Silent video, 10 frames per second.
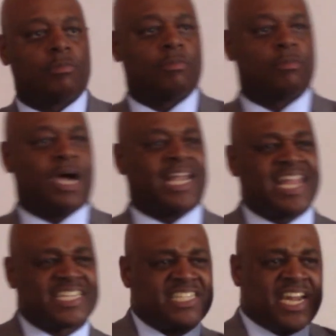A
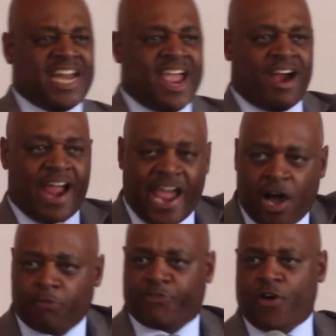listening ear
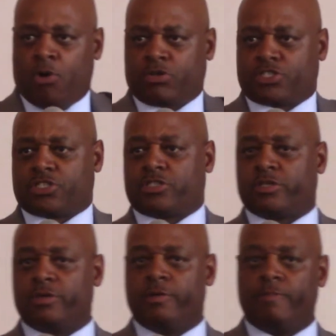help
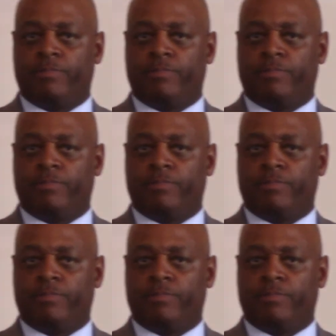folks.